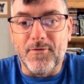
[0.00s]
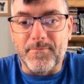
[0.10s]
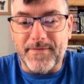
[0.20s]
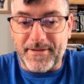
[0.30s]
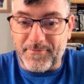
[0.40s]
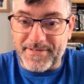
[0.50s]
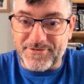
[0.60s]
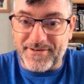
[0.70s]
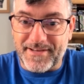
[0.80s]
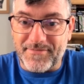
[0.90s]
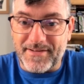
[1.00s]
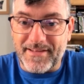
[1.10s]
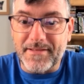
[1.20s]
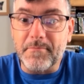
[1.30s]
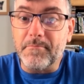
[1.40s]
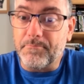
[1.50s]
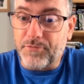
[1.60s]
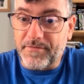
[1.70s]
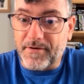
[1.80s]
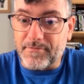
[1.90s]
hopefully you've enjoyed a
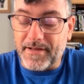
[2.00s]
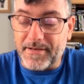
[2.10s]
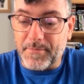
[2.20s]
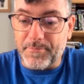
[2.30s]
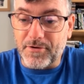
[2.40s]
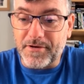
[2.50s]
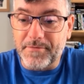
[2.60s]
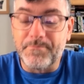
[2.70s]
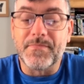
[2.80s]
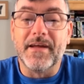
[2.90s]
brief outline of my book.